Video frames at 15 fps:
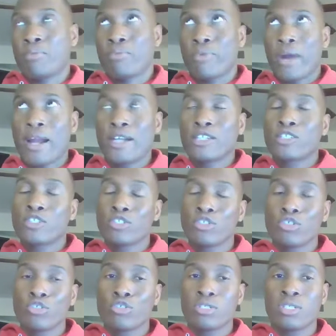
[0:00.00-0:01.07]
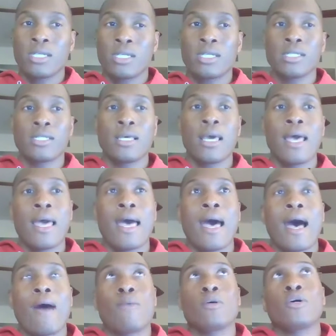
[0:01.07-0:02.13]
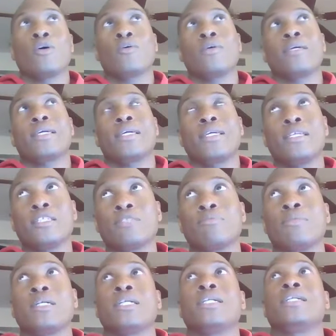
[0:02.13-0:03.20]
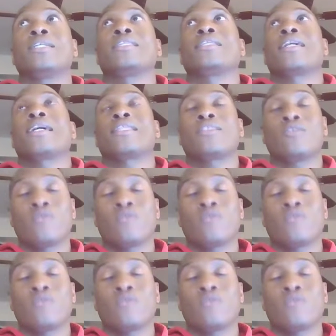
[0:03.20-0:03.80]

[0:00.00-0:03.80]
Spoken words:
prior to using this, I would go in each month and have to